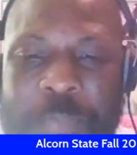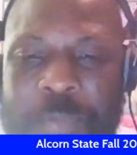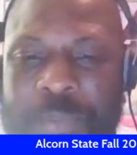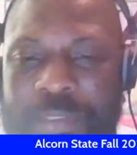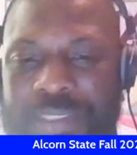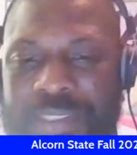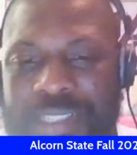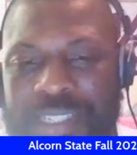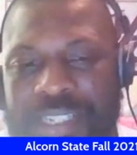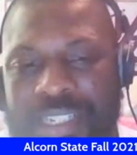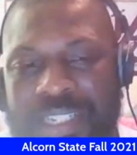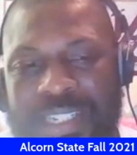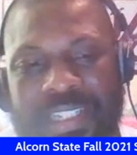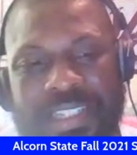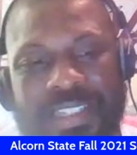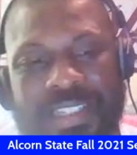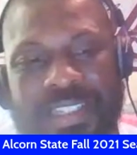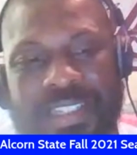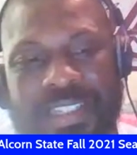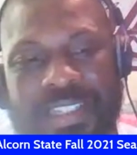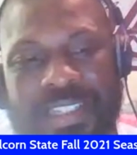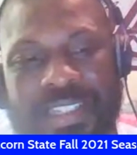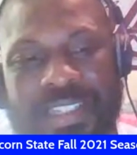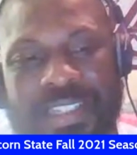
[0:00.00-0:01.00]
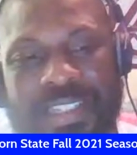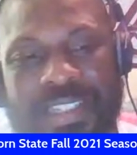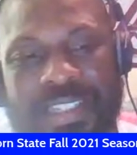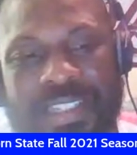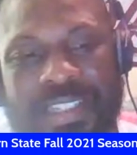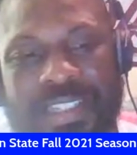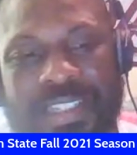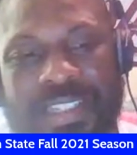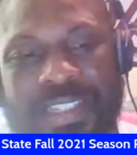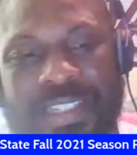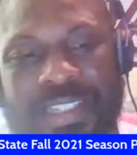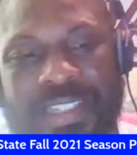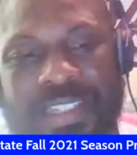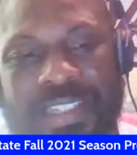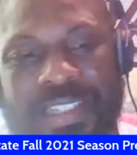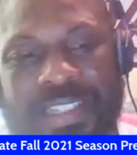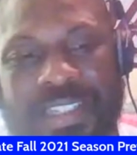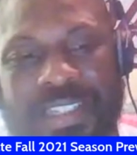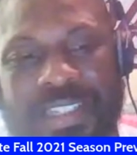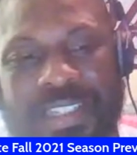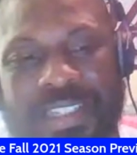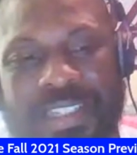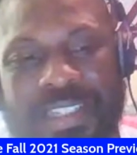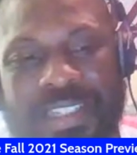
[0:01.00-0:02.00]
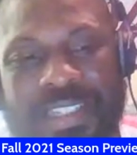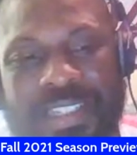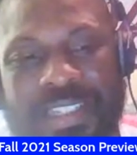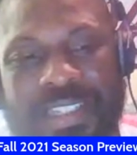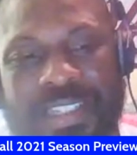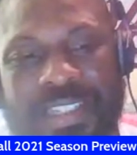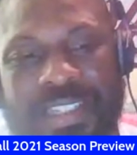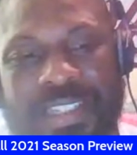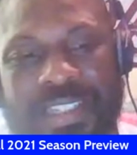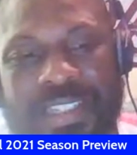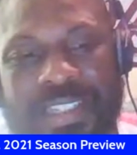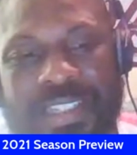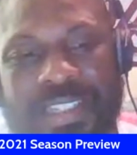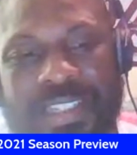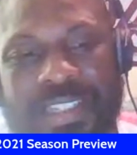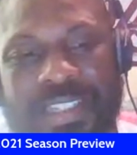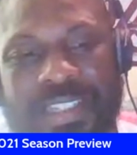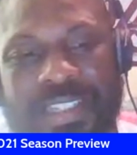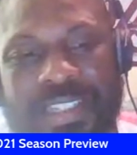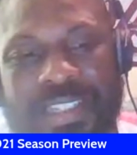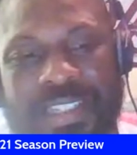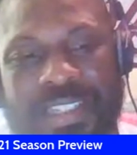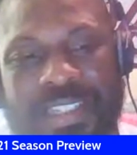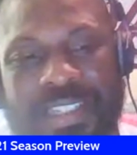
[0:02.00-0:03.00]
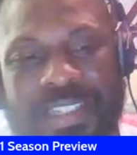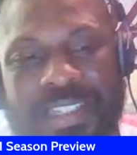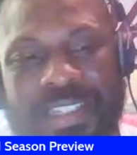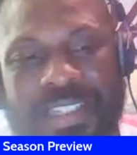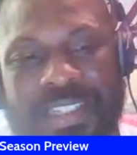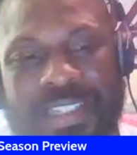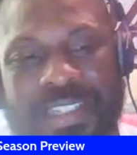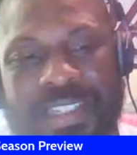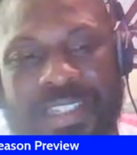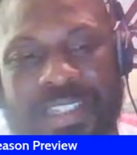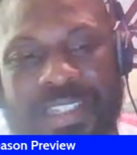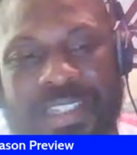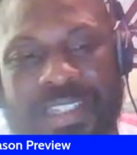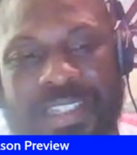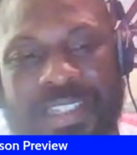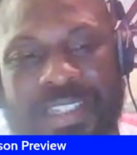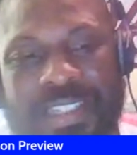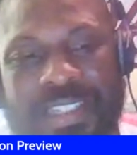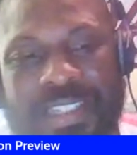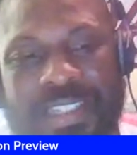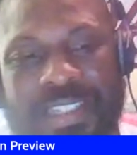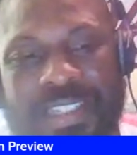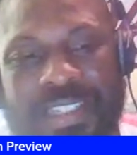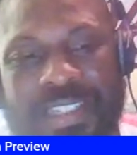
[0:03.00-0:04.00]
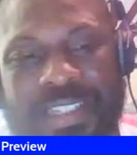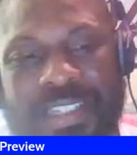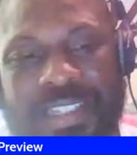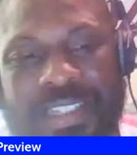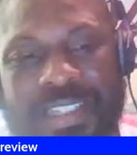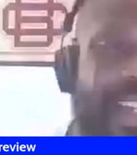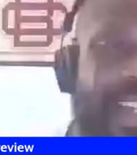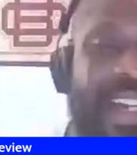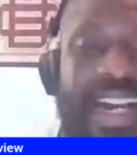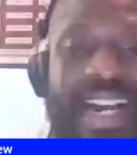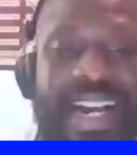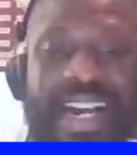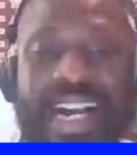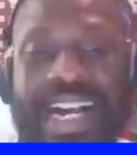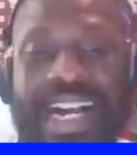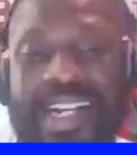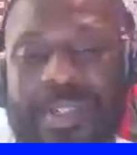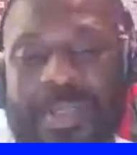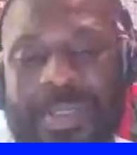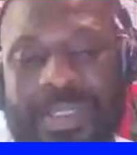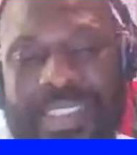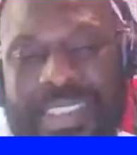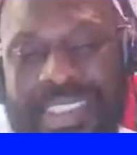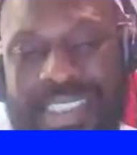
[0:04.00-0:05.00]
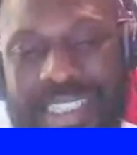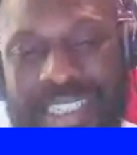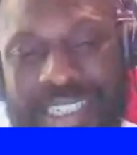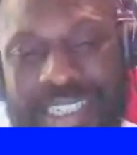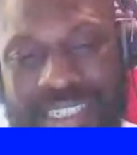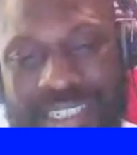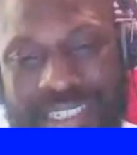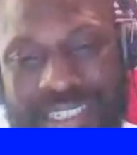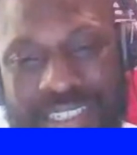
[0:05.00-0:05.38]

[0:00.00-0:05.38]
say they're going to lose to Valley. Some people say they're worse than Valley. I don't see that.